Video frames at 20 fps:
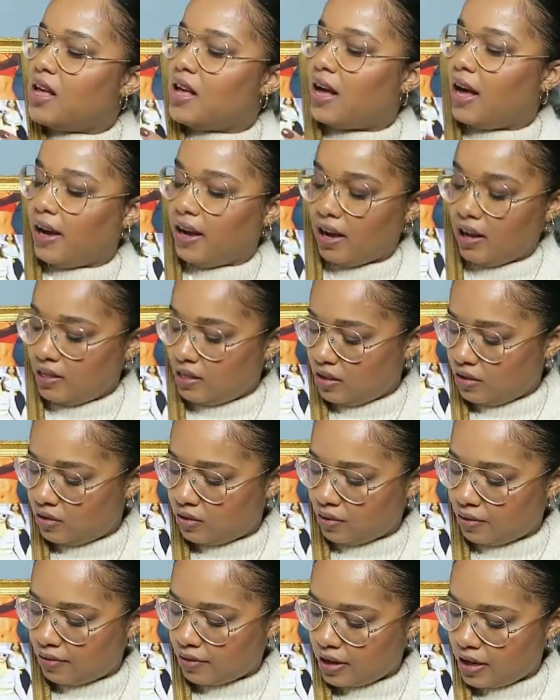I got this
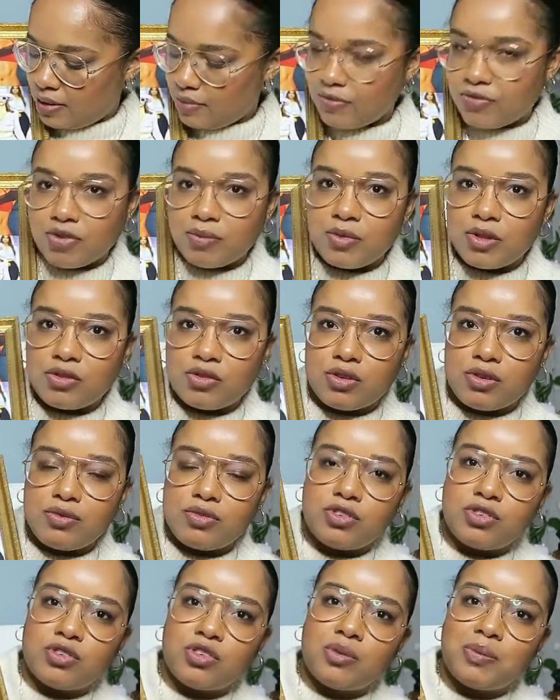frame from the thrift
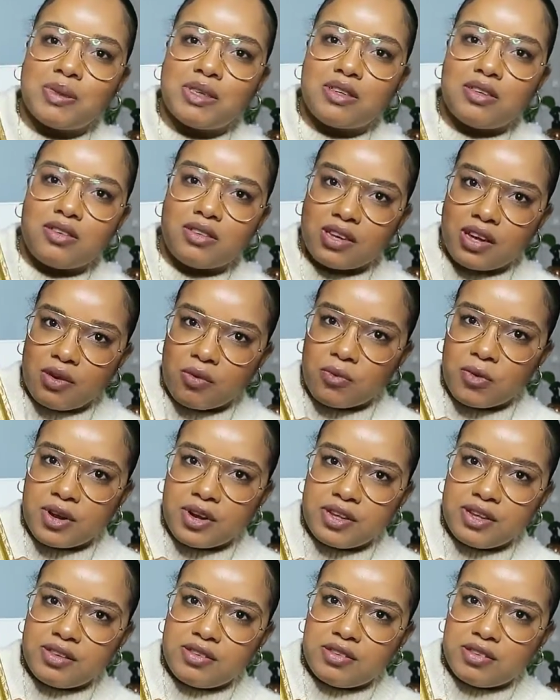store because I
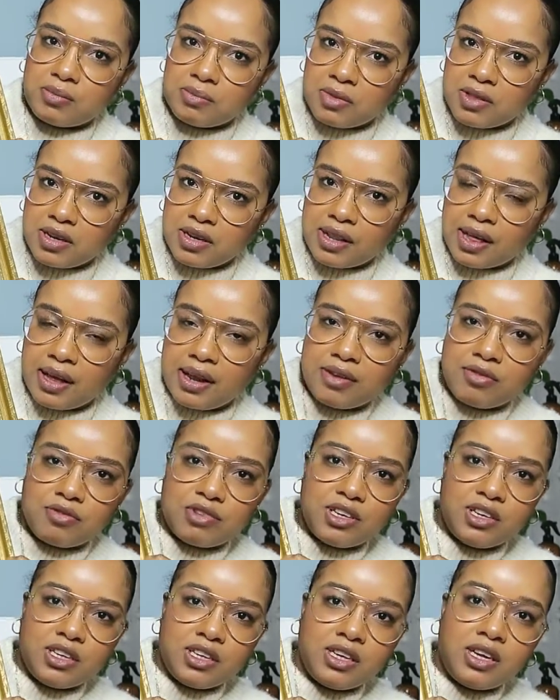wanted something that
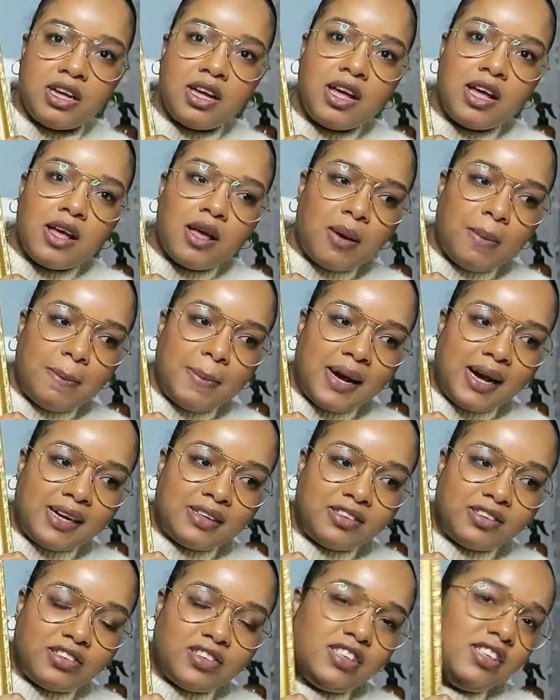really
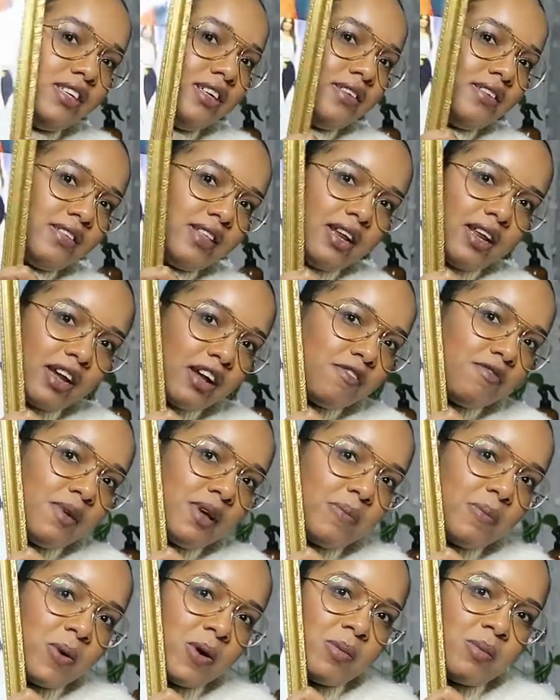matched the aesthetic of my
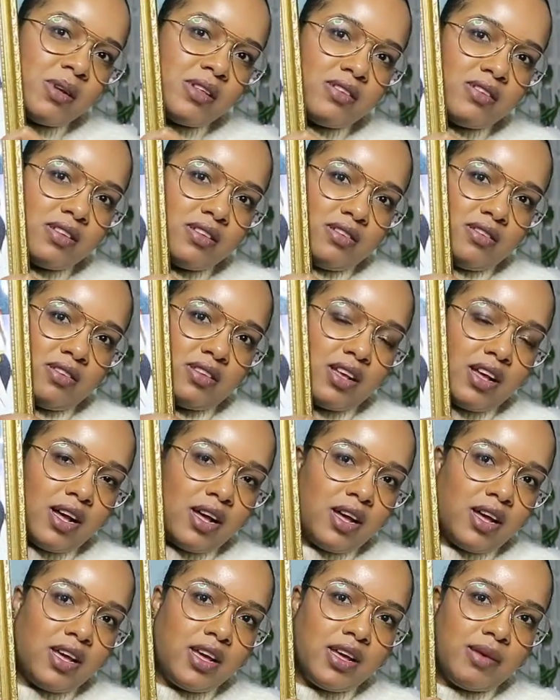apartment, since
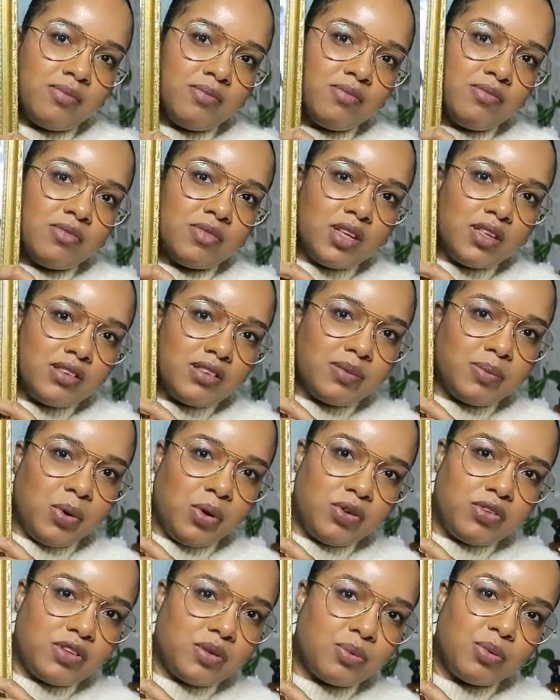I am
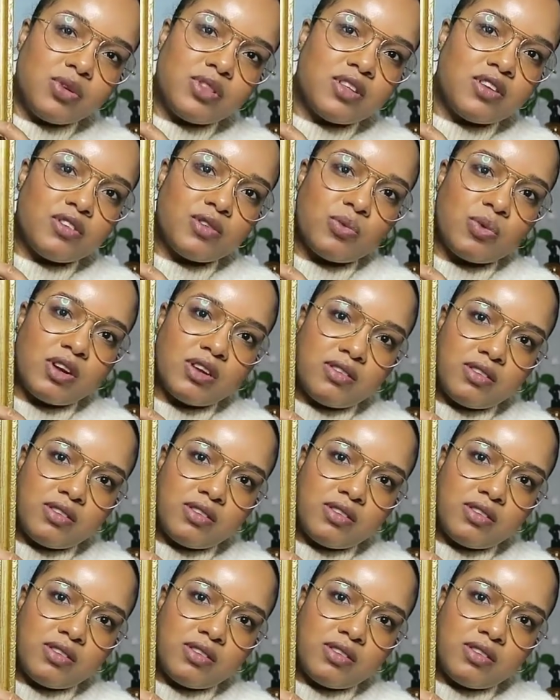supposed to put this